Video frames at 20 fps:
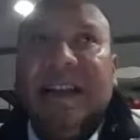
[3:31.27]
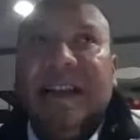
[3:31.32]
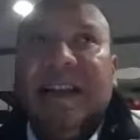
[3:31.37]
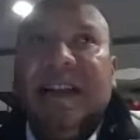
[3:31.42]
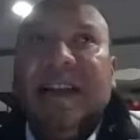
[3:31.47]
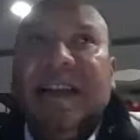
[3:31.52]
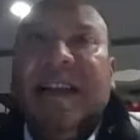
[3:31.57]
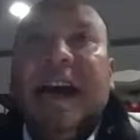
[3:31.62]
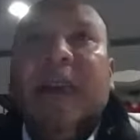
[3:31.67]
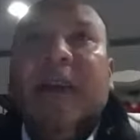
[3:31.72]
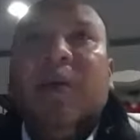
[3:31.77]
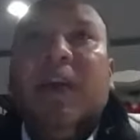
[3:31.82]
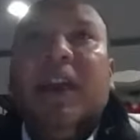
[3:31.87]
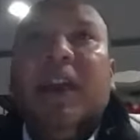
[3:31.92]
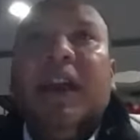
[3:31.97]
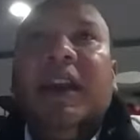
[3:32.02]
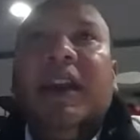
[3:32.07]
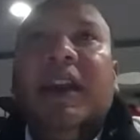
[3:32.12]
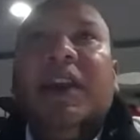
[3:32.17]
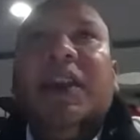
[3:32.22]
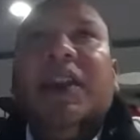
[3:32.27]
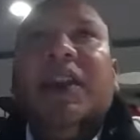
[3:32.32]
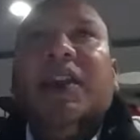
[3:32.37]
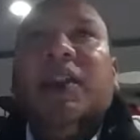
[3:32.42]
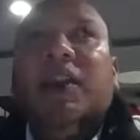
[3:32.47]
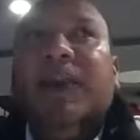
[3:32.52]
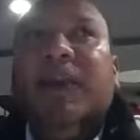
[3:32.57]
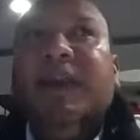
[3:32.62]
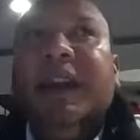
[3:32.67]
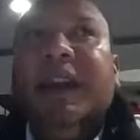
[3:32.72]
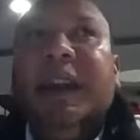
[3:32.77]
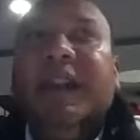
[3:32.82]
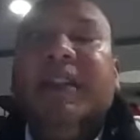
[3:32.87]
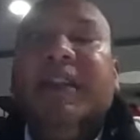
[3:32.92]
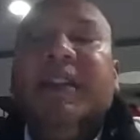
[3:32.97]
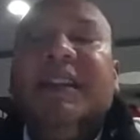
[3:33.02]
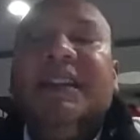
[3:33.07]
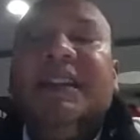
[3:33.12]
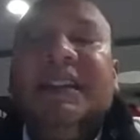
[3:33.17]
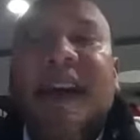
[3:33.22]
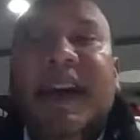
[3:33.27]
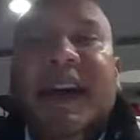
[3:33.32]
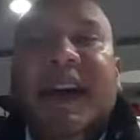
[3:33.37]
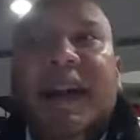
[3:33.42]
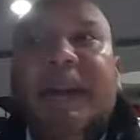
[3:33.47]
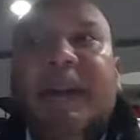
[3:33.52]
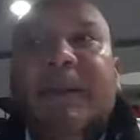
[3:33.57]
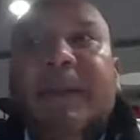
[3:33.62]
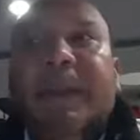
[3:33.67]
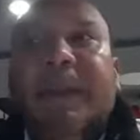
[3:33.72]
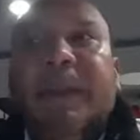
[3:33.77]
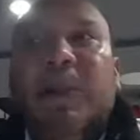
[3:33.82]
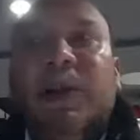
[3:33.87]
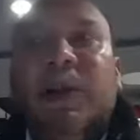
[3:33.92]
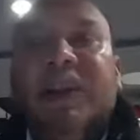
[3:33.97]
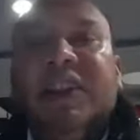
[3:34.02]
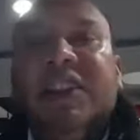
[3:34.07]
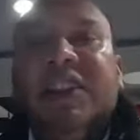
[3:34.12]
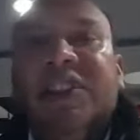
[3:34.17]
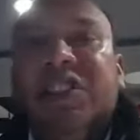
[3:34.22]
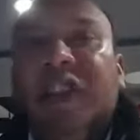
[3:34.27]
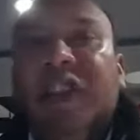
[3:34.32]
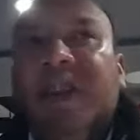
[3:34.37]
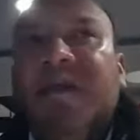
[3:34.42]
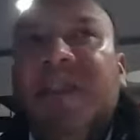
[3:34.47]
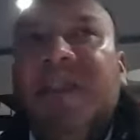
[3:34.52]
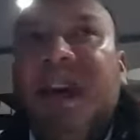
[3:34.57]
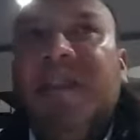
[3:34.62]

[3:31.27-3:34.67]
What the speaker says: That way, you'll be able to tell what the shelf life